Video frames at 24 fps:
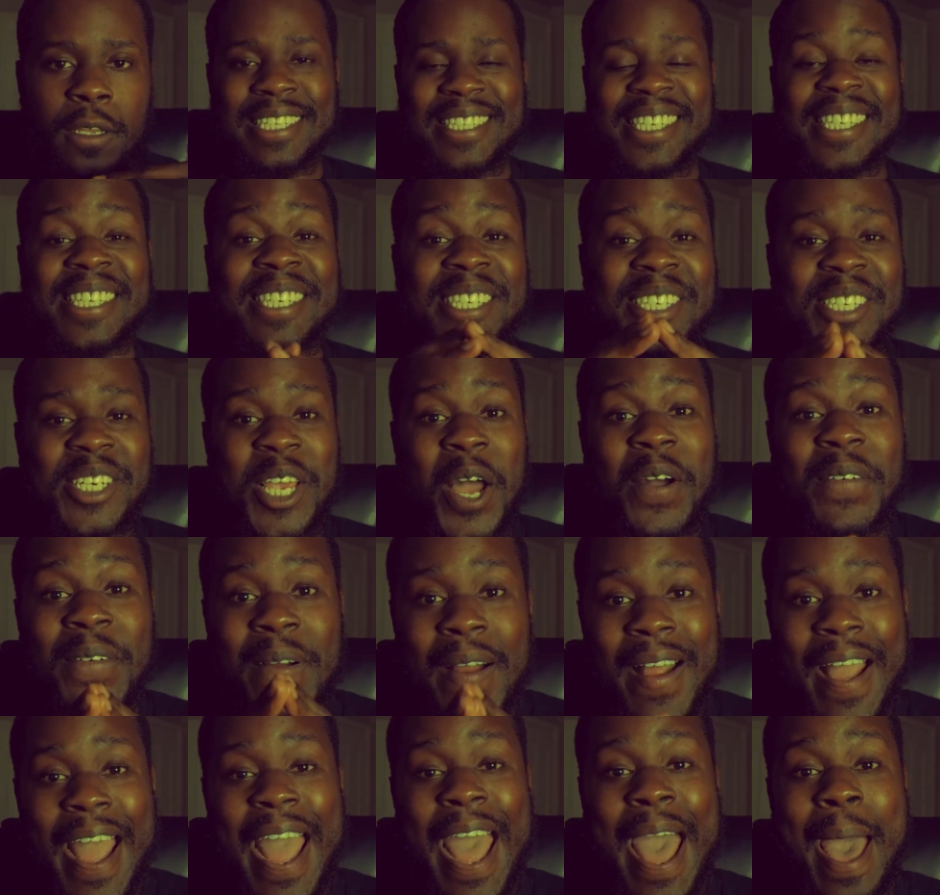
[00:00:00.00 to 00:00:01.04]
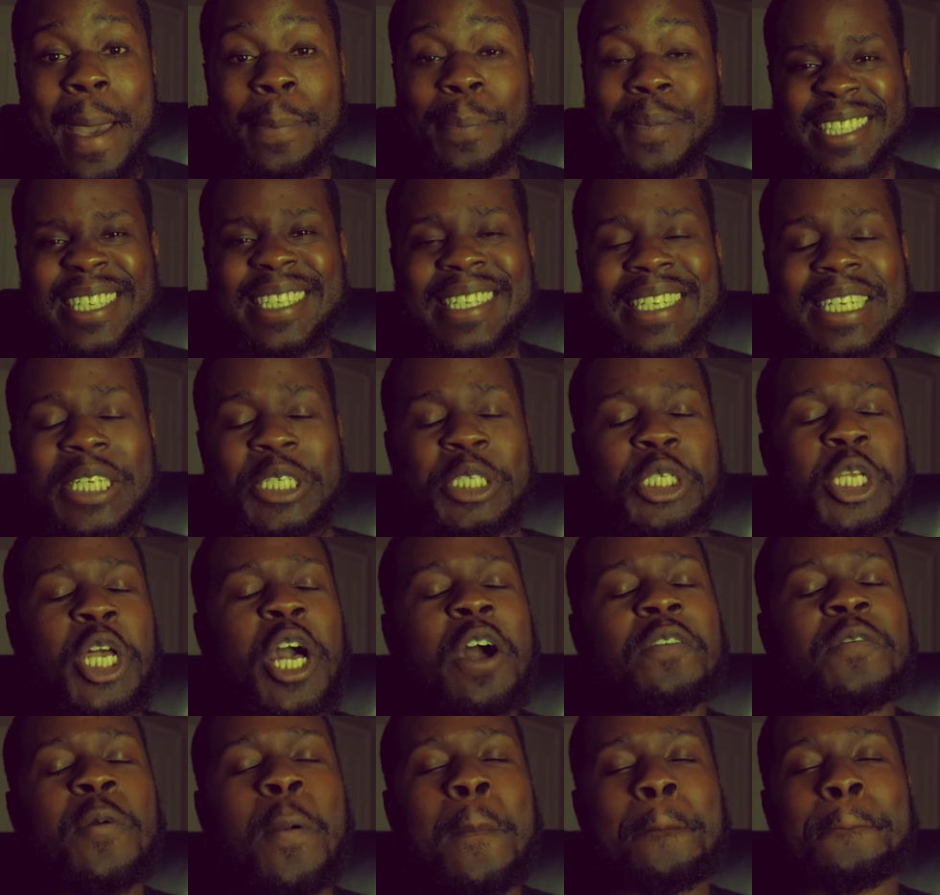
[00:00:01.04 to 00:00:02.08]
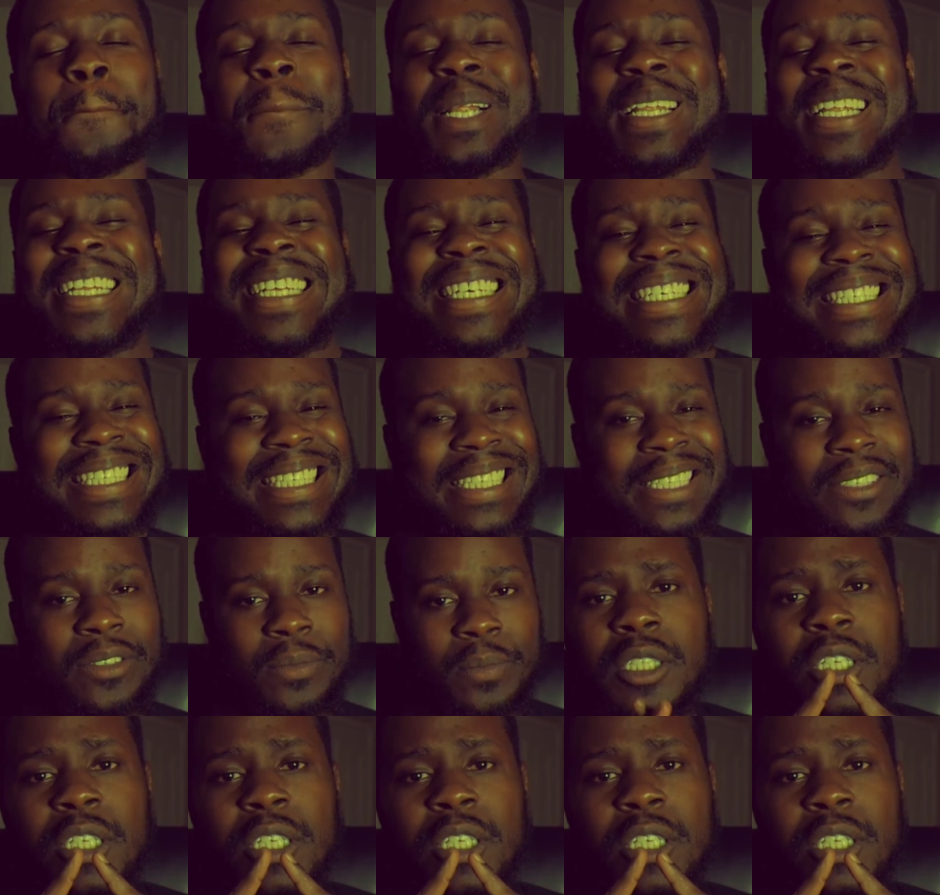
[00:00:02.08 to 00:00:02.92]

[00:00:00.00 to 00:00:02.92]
to discover happiness, to discover bliss,